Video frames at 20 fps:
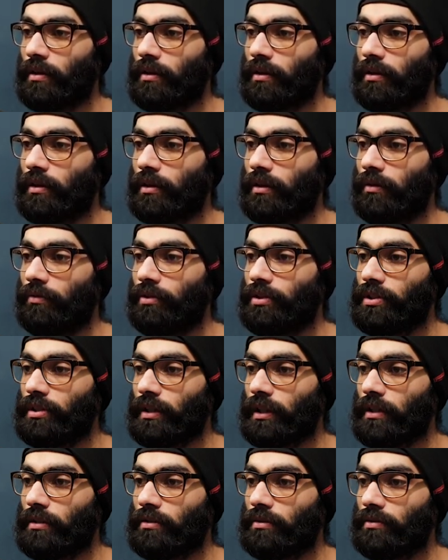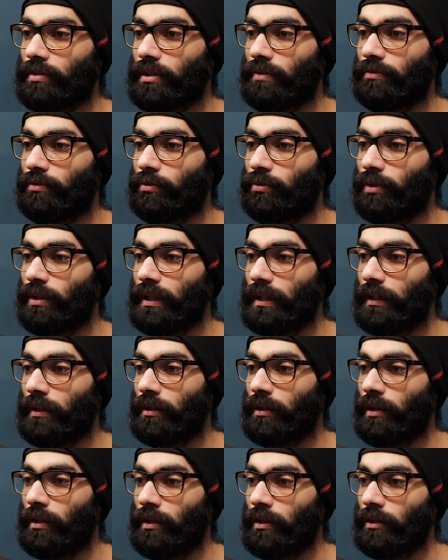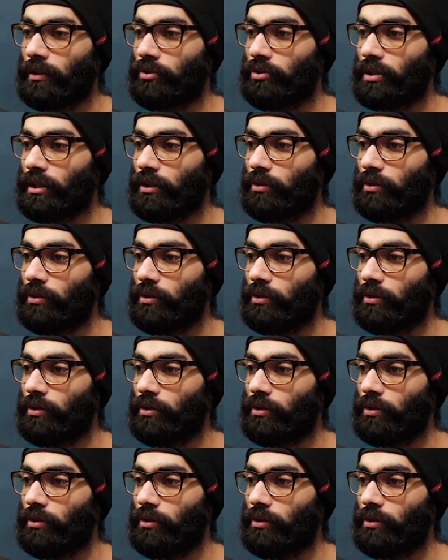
which in case of c4d, you see